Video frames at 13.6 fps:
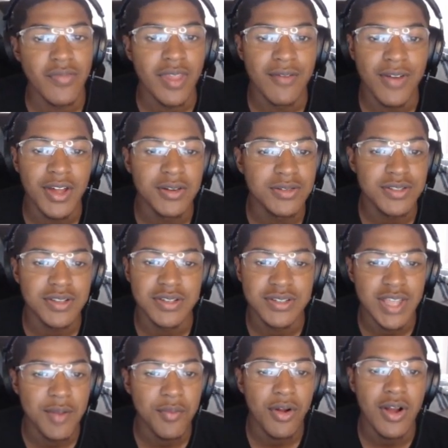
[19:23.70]
If I don't see a
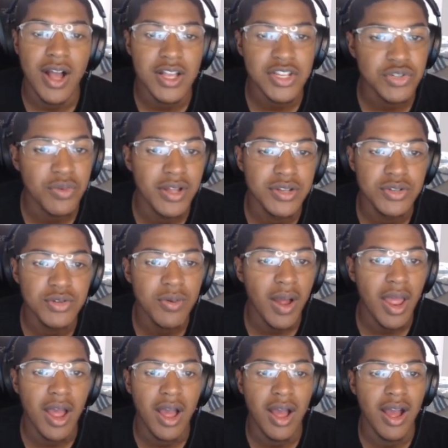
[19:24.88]
Samurai Oshawott do I'm
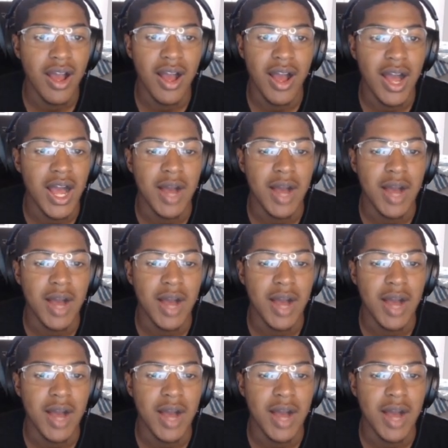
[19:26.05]
i